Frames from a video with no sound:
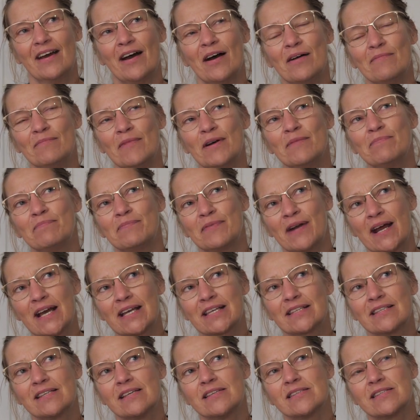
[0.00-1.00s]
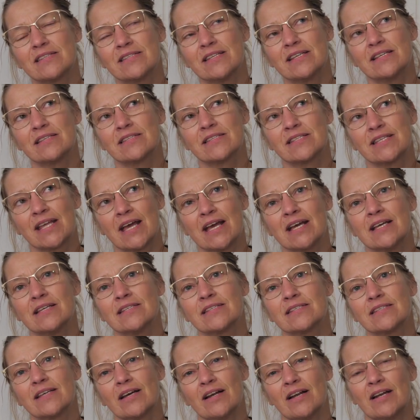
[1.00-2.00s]
my practice these
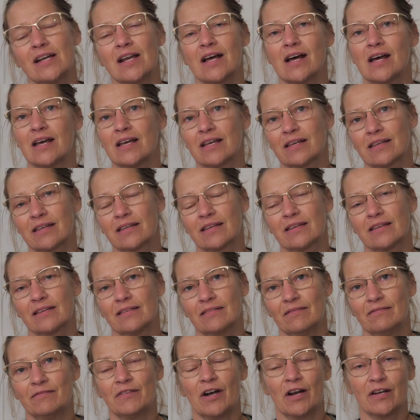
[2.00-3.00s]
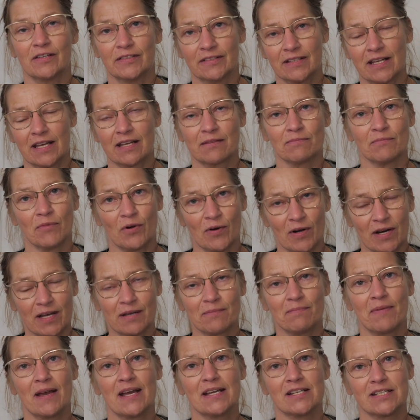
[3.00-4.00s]
days are like writing morning
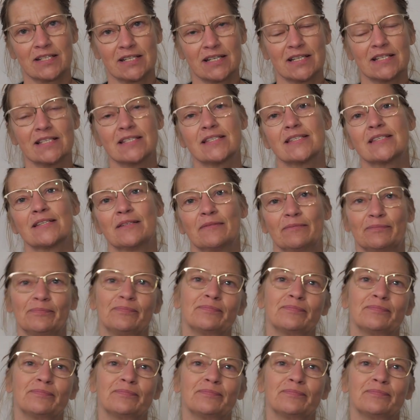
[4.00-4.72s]
pages.